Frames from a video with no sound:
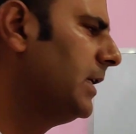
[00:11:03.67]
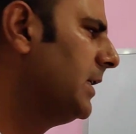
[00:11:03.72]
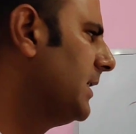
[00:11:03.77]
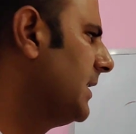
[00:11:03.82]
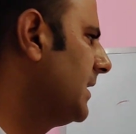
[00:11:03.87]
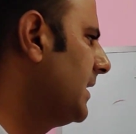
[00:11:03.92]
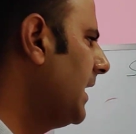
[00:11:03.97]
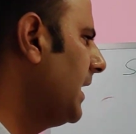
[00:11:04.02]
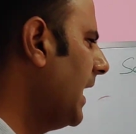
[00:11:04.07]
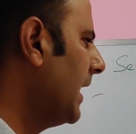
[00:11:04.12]

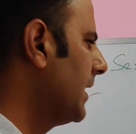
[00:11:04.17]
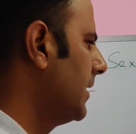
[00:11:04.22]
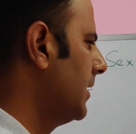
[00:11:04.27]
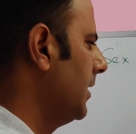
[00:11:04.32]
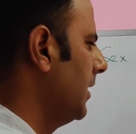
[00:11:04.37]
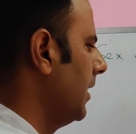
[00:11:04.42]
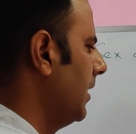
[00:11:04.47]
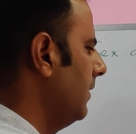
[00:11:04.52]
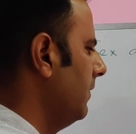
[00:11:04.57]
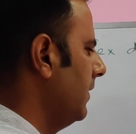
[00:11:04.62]

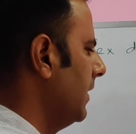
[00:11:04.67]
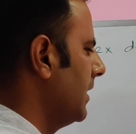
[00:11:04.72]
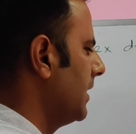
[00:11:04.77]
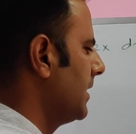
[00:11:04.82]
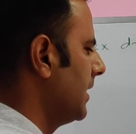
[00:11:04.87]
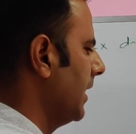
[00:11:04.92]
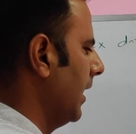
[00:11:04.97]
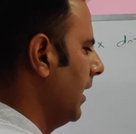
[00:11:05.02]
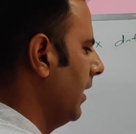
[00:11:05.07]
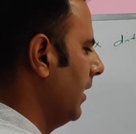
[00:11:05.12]
sex
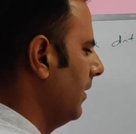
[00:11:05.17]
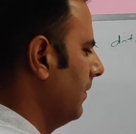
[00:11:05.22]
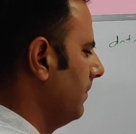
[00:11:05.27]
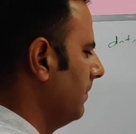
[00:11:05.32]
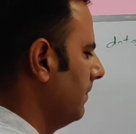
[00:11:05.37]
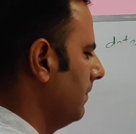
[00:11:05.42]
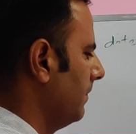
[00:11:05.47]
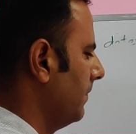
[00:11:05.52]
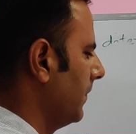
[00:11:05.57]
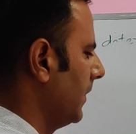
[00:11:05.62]
reversal.
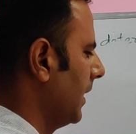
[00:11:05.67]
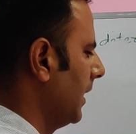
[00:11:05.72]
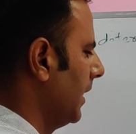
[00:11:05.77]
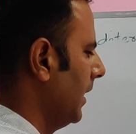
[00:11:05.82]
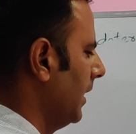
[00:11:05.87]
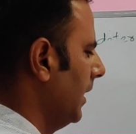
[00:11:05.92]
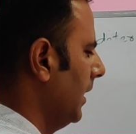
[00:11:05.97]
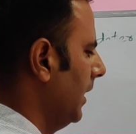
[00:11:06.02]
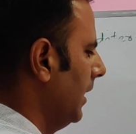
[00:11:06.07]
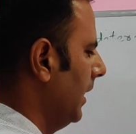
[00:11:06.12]

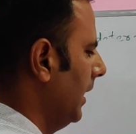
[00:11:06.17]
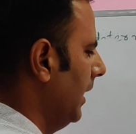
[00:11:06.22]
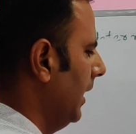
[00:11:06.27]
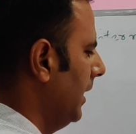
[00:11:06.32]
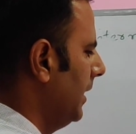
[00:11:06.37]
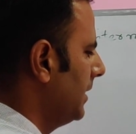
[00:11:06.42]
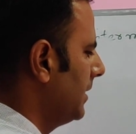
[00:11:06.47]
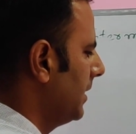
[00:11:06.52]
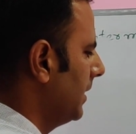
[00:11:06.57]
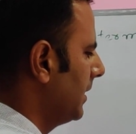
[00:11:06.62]

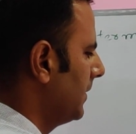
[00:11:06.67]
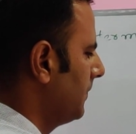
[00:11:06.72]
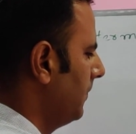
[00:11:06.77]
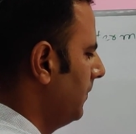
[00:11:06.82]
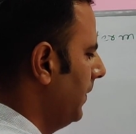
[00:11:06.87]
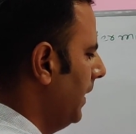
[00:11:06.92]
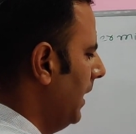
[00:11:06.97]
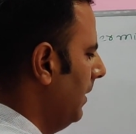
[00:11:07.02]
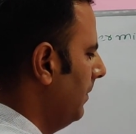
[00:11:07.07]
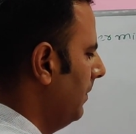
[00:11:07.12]
It is the
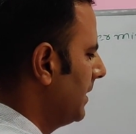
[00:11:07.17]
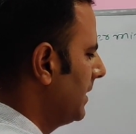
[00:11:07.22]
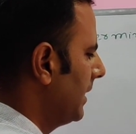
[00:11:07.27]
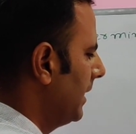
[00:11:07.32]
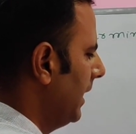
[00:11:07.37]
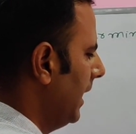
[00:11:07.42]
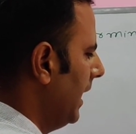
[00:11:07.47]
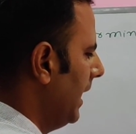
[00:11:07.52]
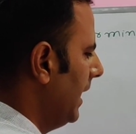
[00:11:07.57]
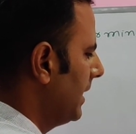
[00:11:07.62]
famous
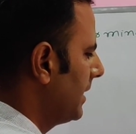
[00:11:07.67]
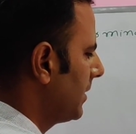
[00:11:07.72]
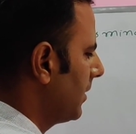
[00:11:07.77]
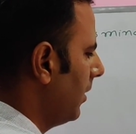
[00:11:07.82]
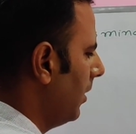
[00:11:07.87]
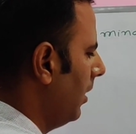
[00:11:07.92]
case